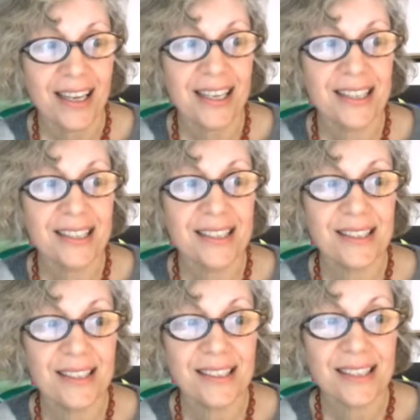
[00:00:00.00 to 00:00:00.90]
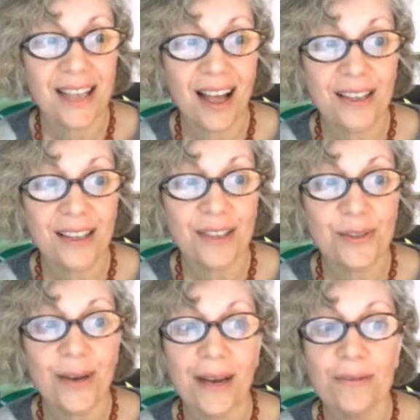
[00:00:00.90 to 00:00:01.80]
It is the star
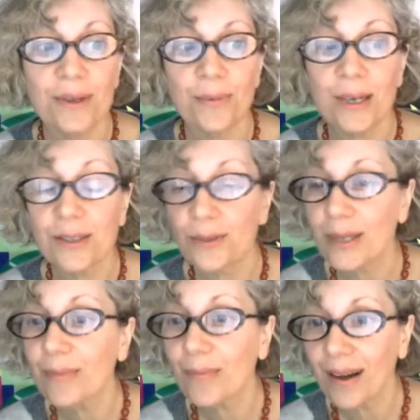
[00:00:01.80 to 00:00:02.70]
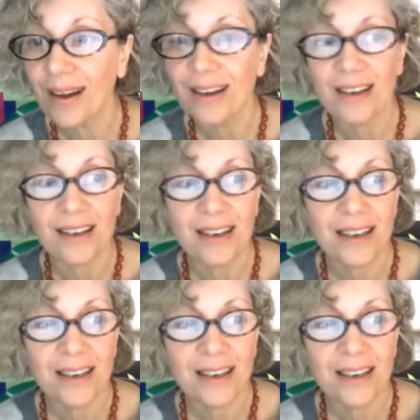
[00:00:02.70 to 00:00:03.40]
to every wandering bark,